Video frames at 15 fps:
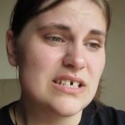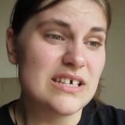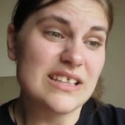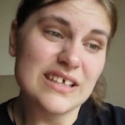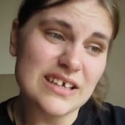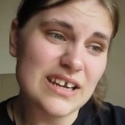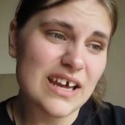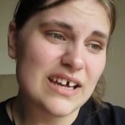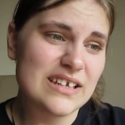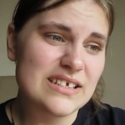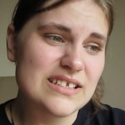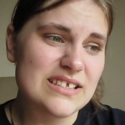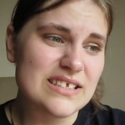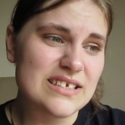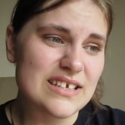in the
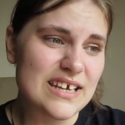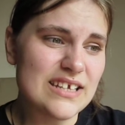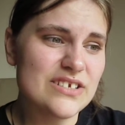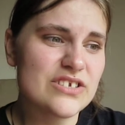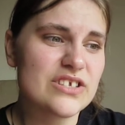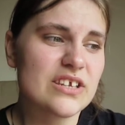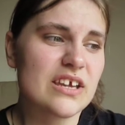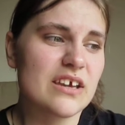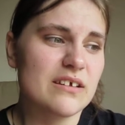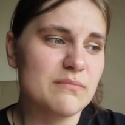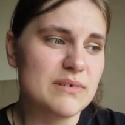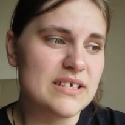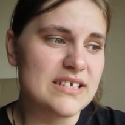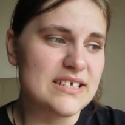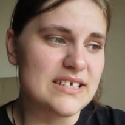United States can
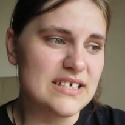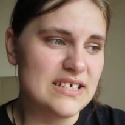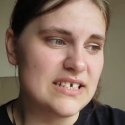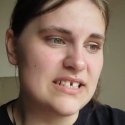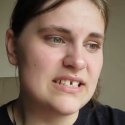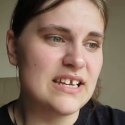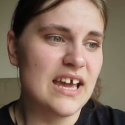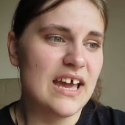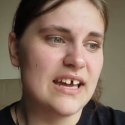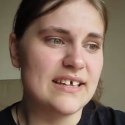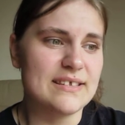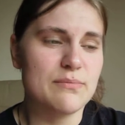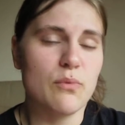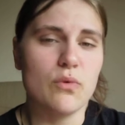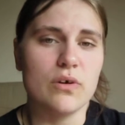be seen
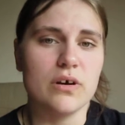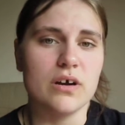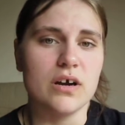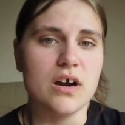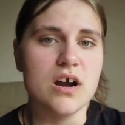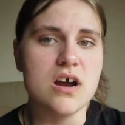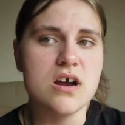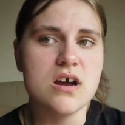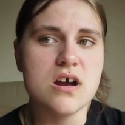as more